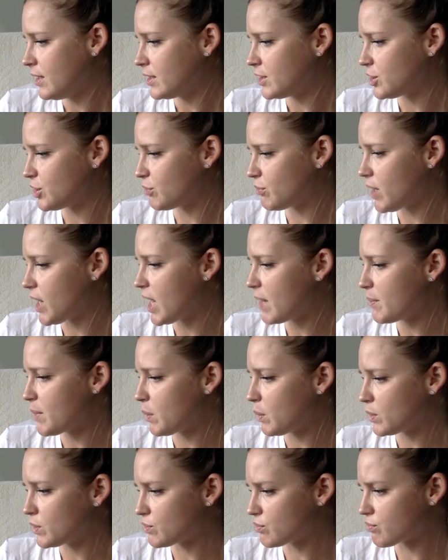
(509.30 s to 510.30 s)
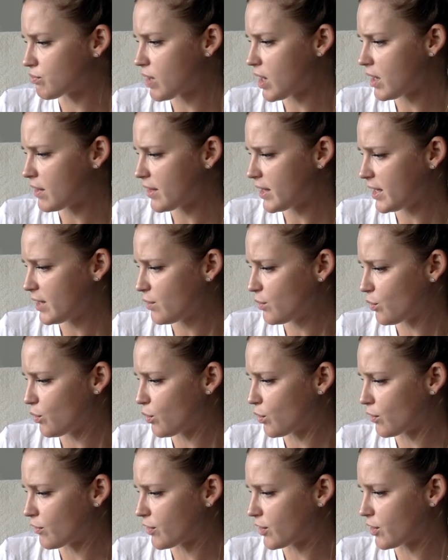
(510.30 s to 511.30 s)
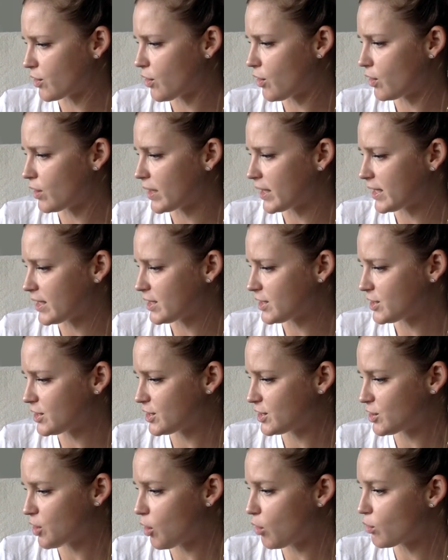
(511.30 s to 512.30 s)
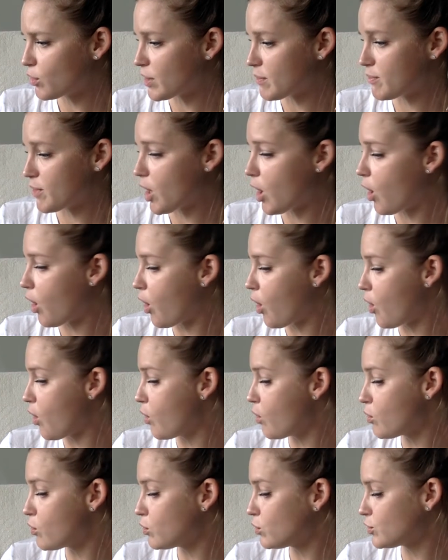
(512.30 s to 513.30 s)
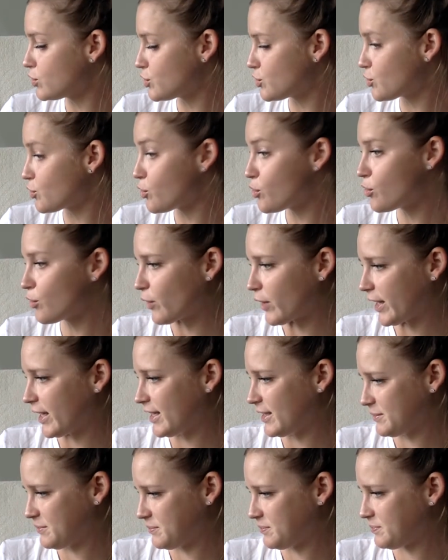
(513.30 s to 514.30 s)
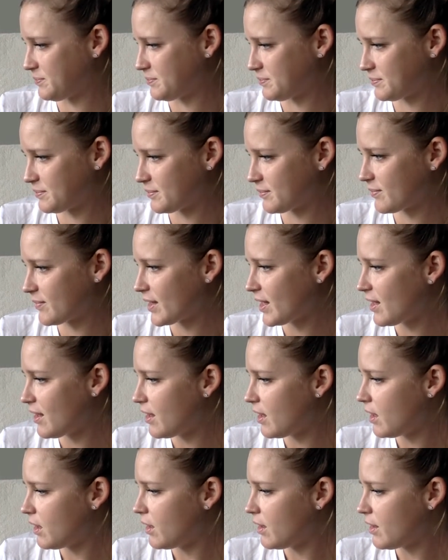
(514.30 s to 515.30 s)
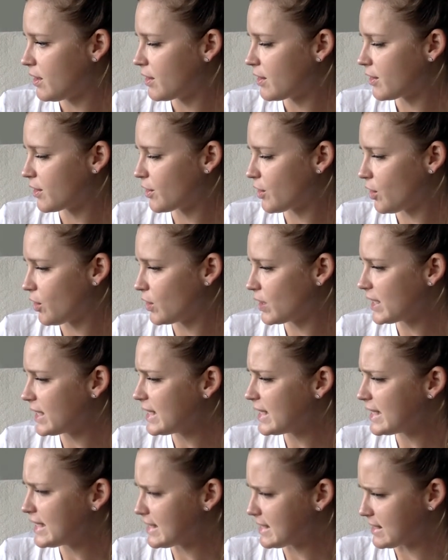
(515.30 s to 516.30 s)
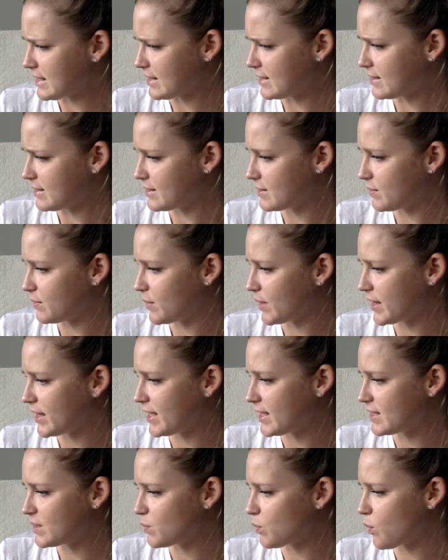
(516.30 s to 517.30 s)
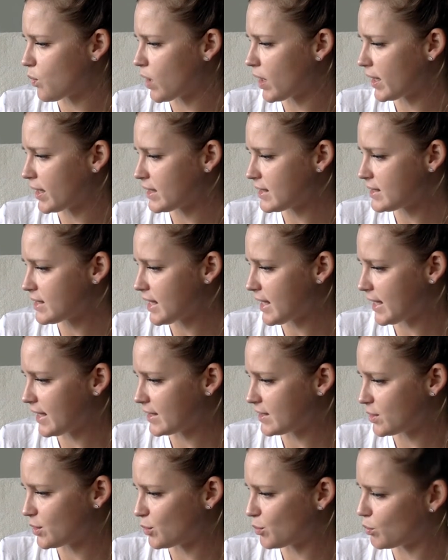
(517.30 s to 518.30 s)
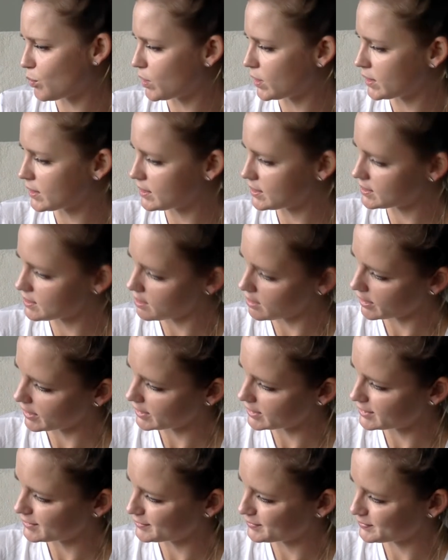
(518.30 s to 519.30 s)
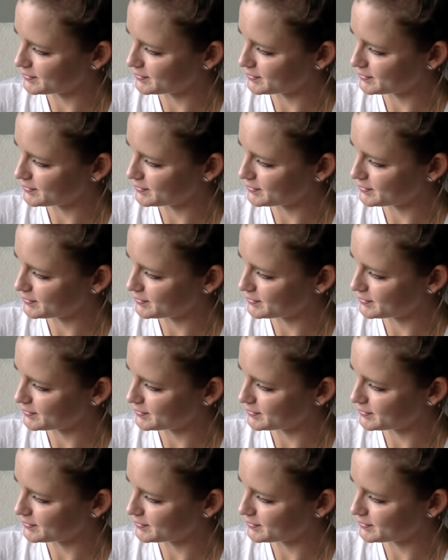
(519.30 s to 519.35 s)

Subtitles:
Jemima was rather in awe of the collie. She told him the whole story. The collie listened with his wise head on one side.